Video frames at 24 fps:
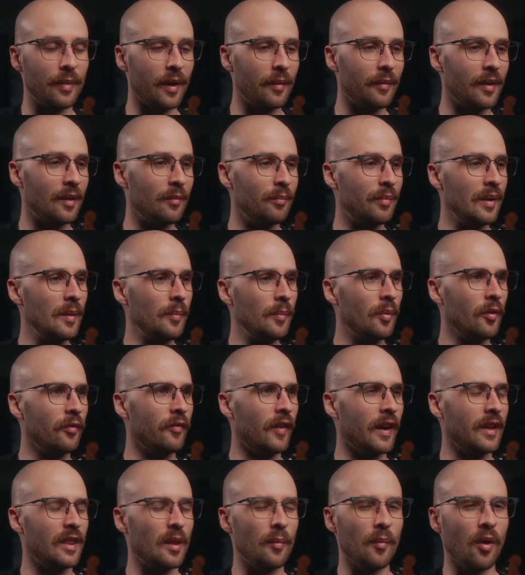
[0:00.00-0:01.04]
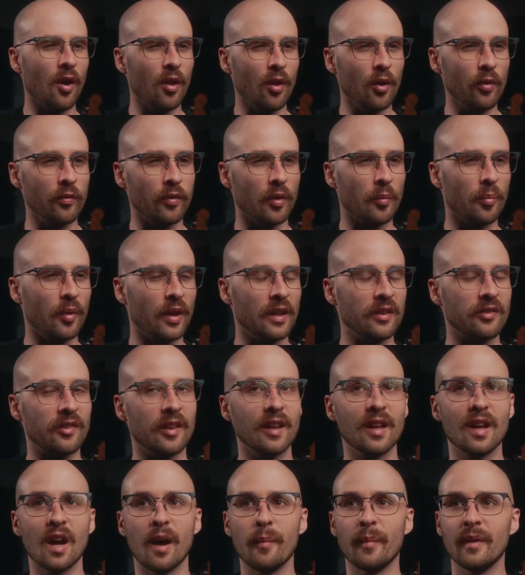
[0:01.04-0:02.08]
I mean, people find them all over the place. They
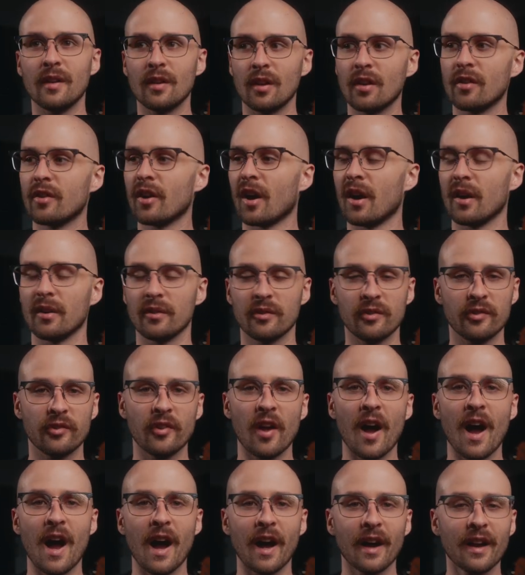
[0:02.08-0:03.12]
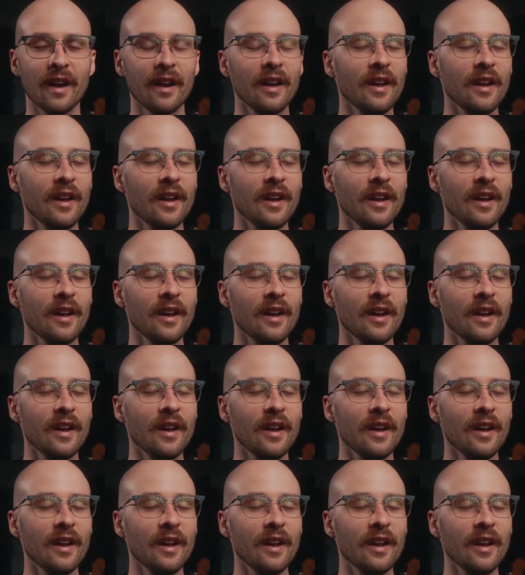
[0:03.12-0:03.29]
come in guitar stock.